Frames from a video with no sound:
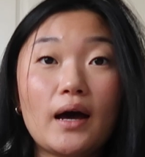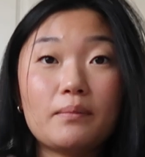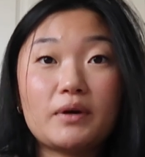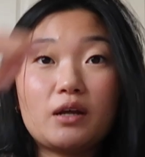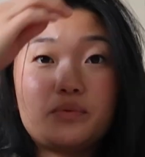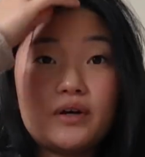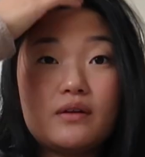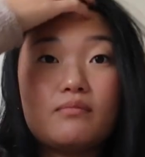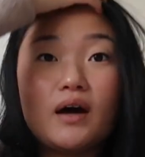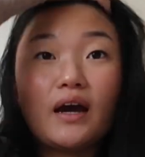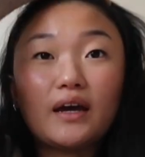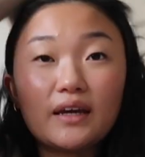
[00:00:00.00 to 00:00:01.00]
I'm gonna put
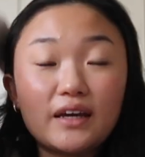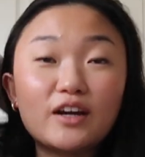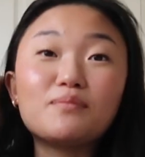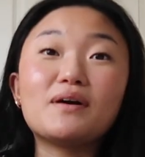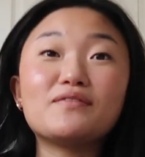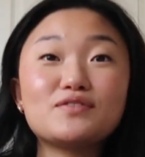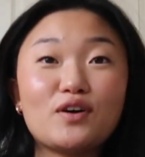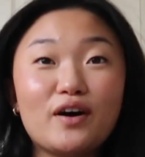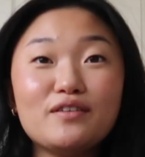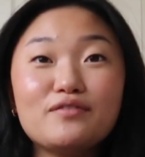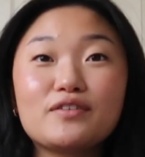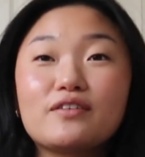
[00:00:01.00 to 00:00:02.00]
my earmuffs
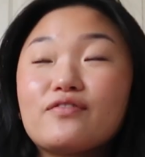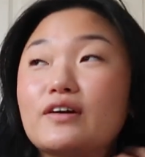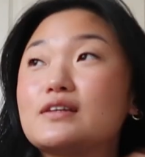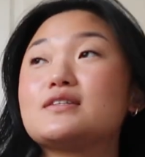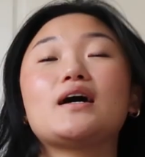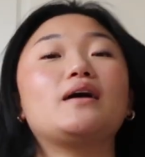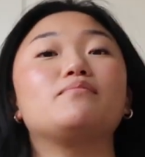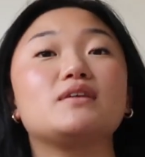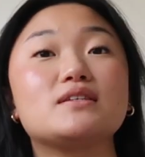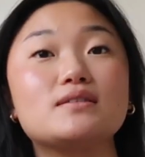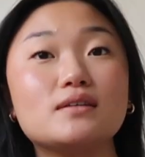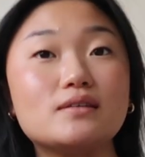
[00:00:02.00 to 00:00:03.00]
on for the first time
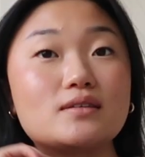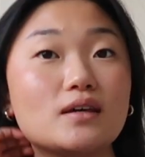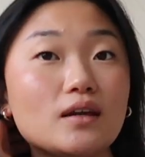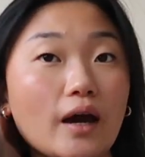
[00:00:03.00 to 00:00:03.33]
this season.